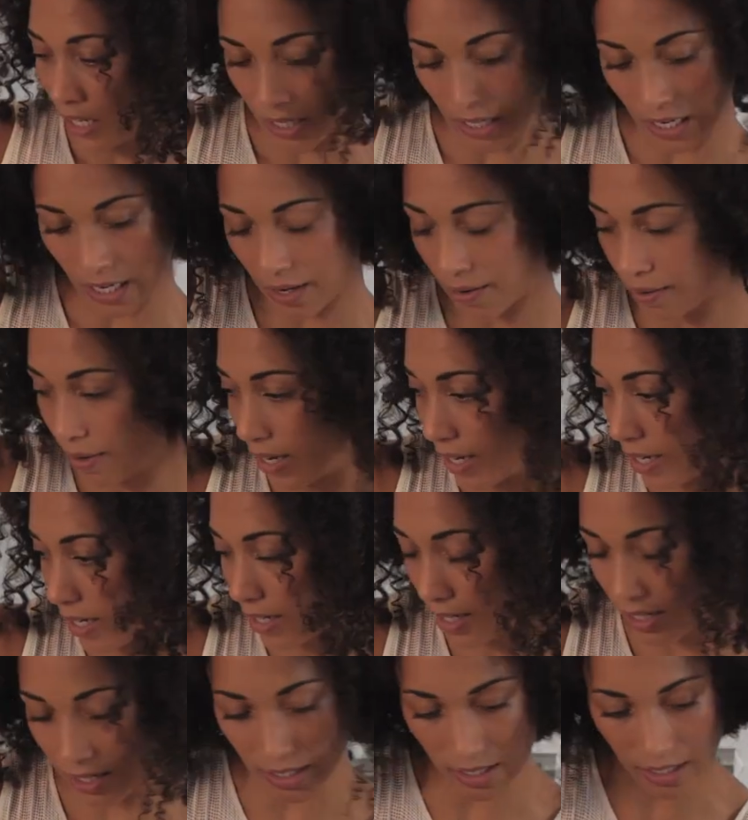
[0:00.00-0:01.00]
now I
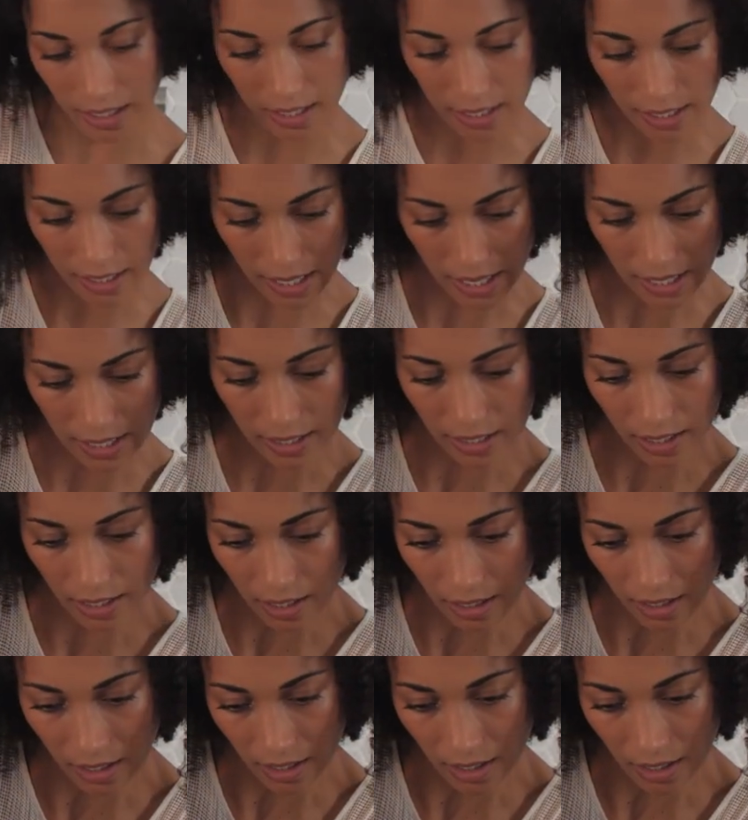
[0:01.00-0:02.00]
need, it says
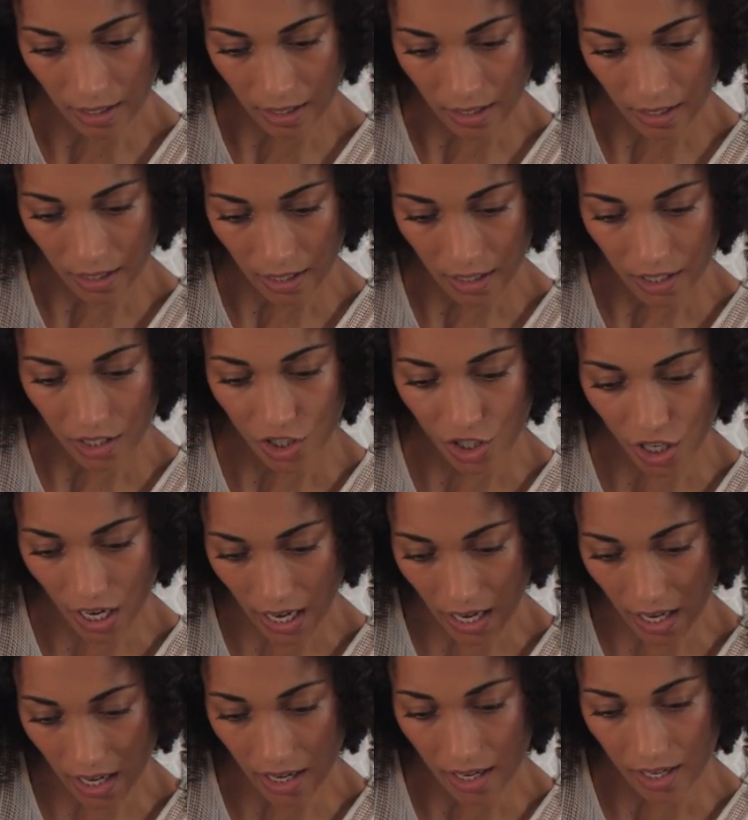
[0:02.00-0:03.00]

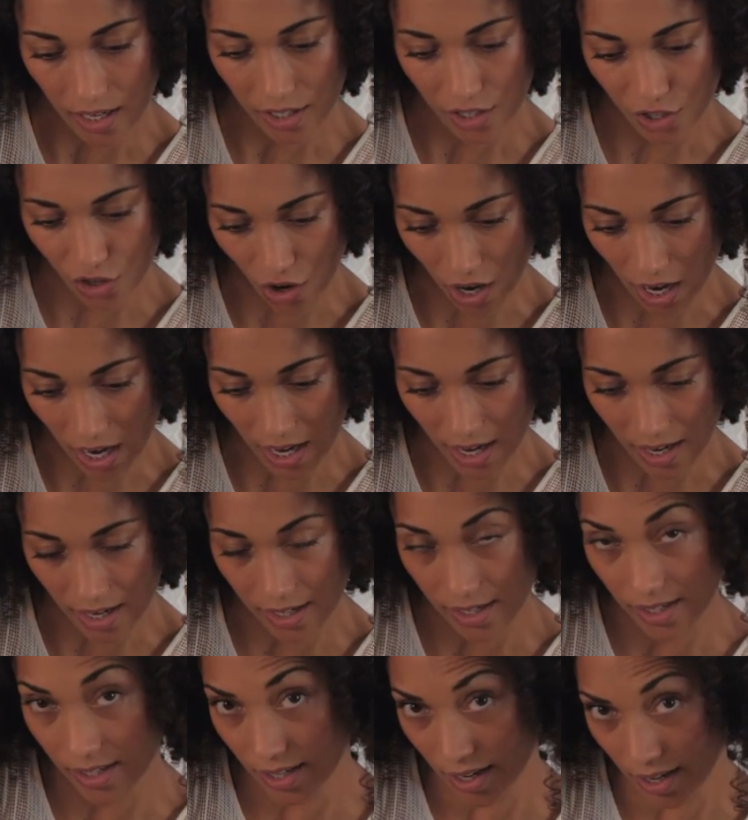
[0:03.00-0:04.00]
shake, strain,
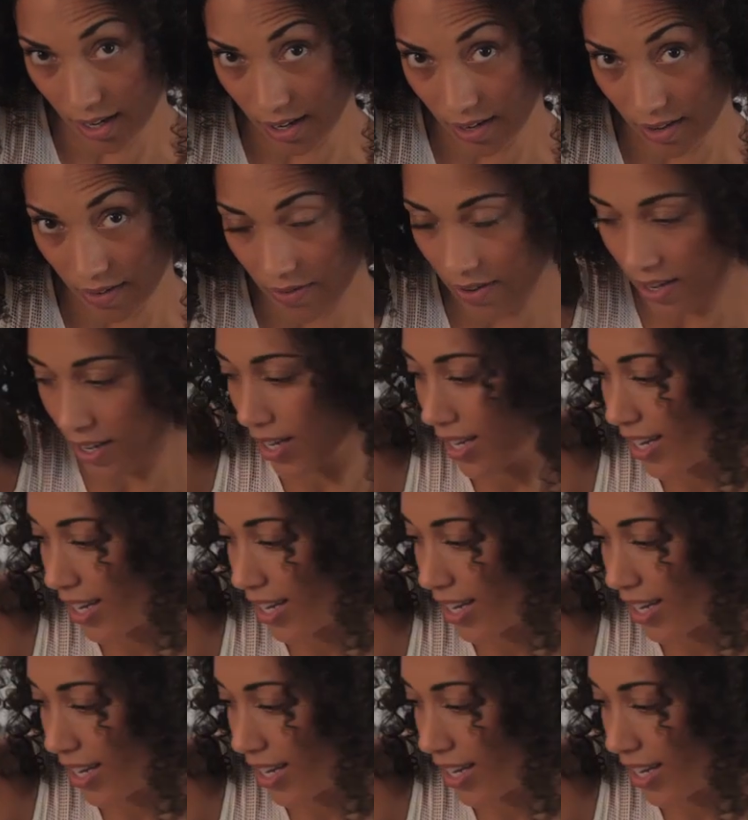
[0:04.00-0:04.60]
serve.